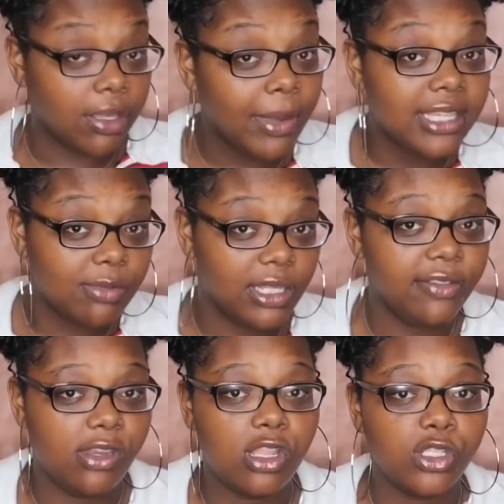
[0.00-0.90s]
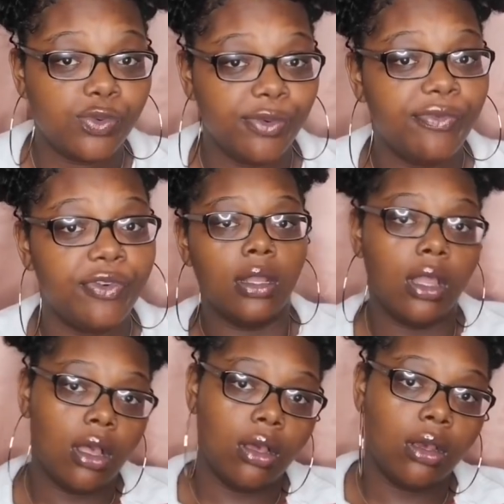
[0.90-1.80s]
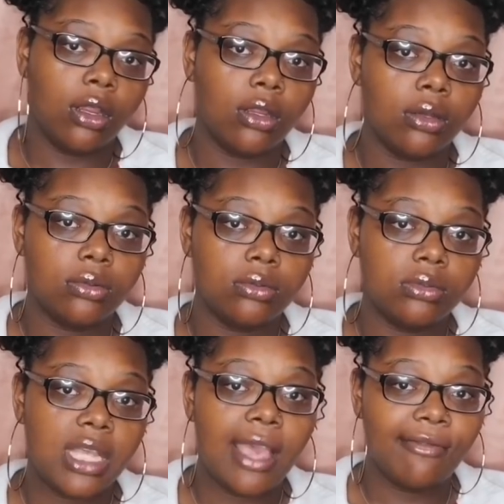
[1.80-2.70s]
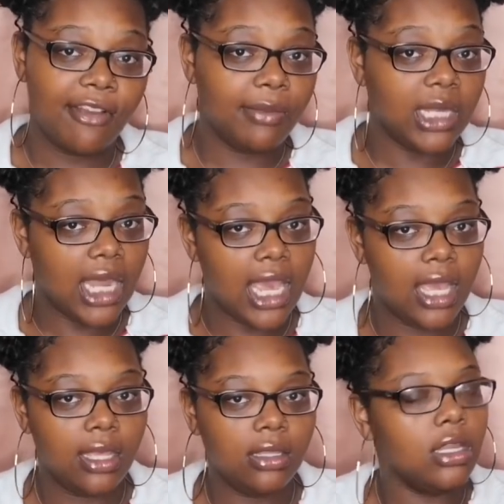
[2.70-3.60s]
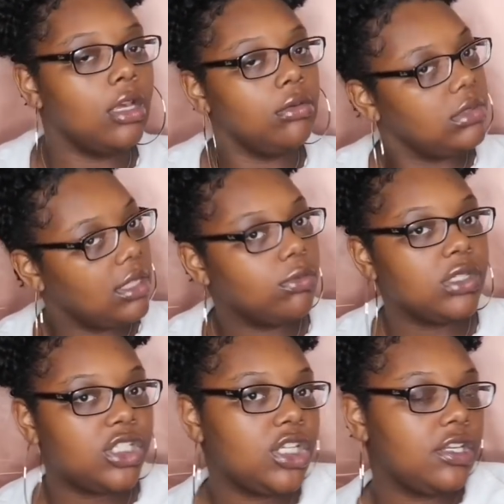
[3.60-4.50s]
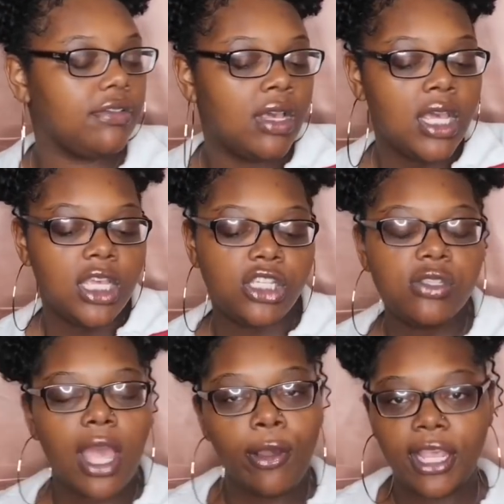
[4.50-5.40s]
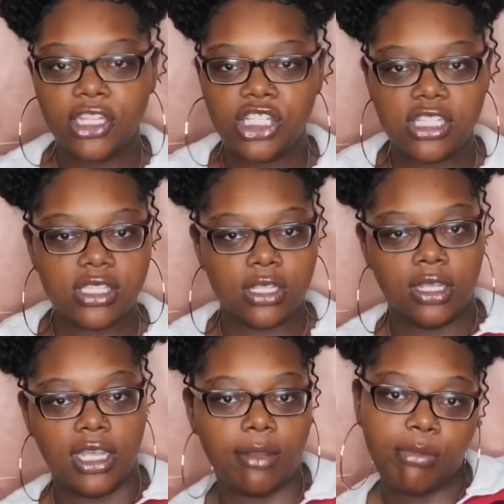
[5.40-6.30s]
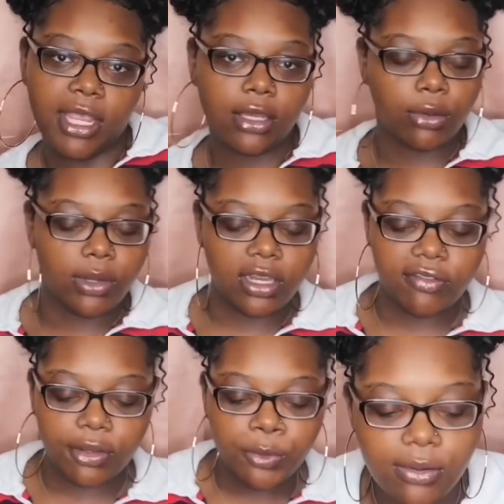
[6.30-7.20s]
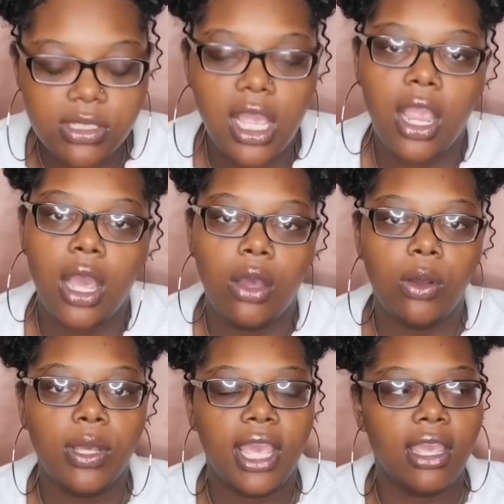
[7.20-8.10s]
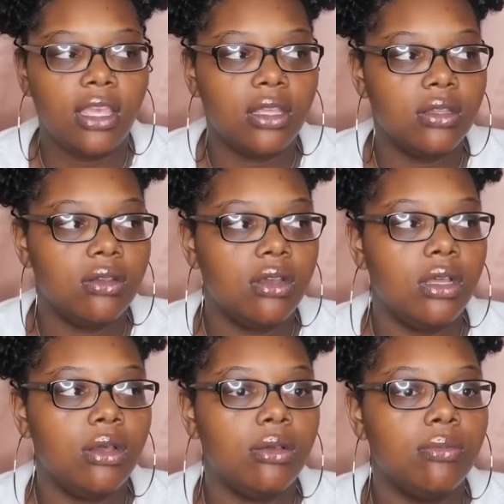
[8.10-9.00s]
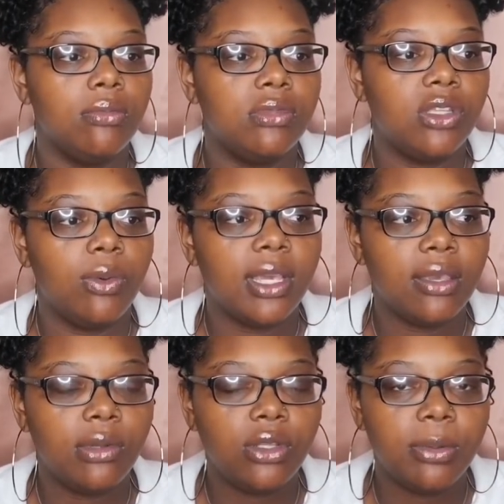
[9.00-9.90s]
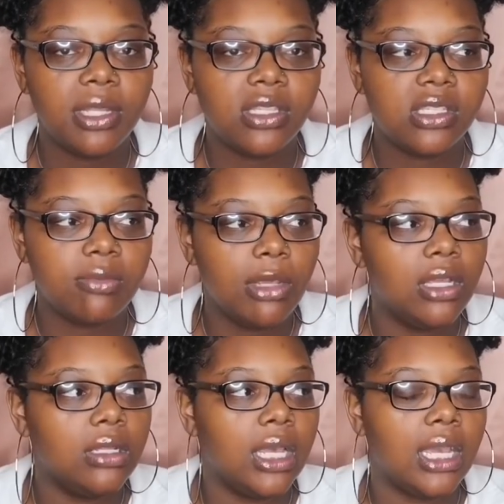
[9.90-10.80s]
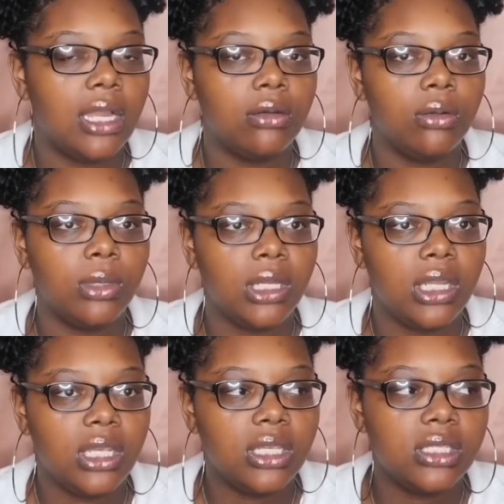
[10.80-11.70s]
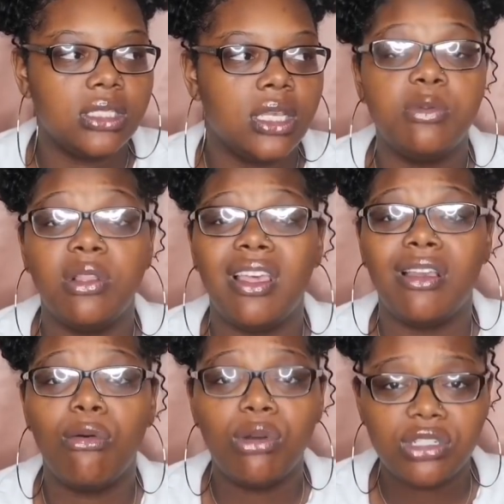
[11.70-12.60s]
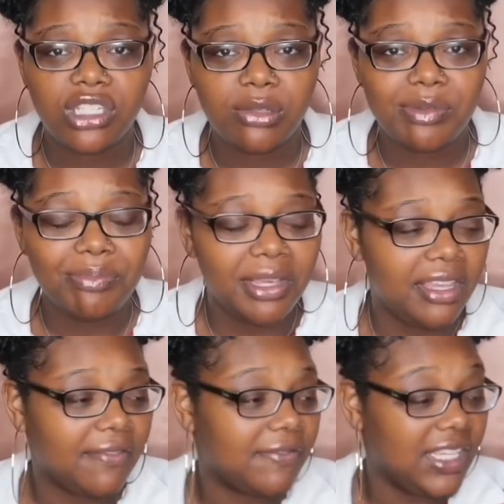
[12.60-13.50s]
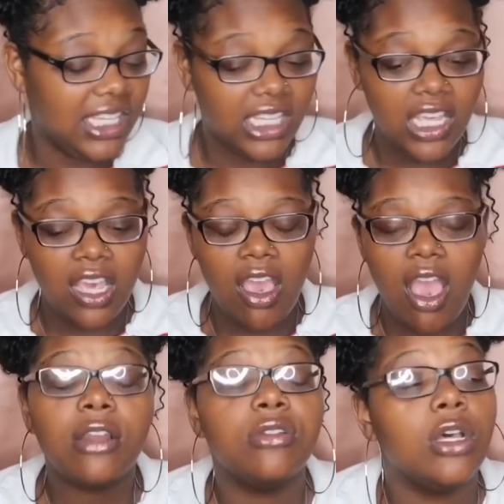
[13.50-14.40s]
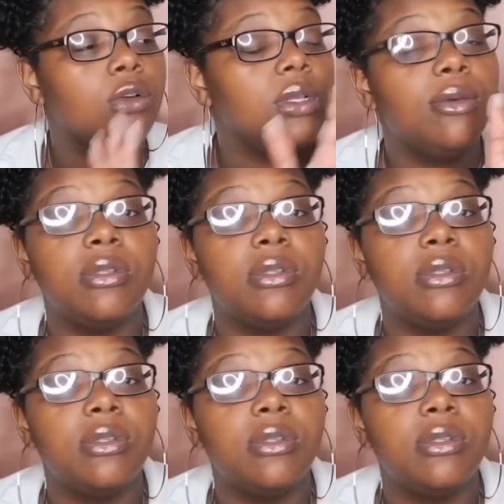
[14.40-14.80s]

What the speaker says: Somebody's been living in this room for a longer time frame than we should have. She's like, oh yeah, she's in band or whatever. I was like, oh, okay. So what can we do about the smell? Like, I don't know what it is. It smelled like corn chips, butt, feet. I don't know.